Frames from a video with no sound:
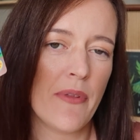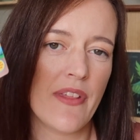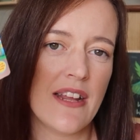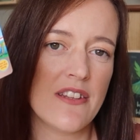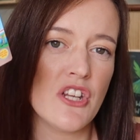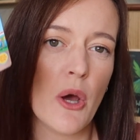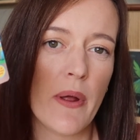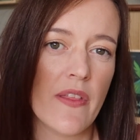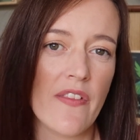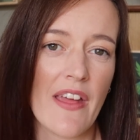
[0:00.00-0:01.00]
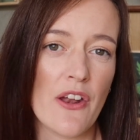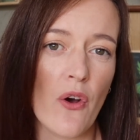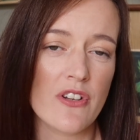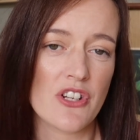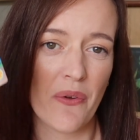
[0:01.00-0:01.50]
with these, knowing that they're
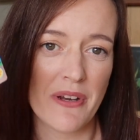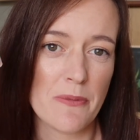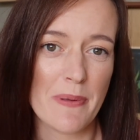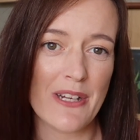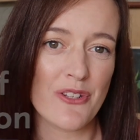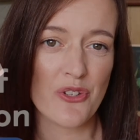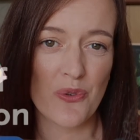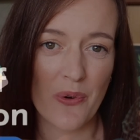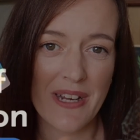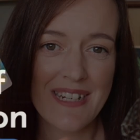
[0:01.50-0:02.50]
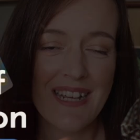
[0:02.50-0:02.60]
not going to be destroyed.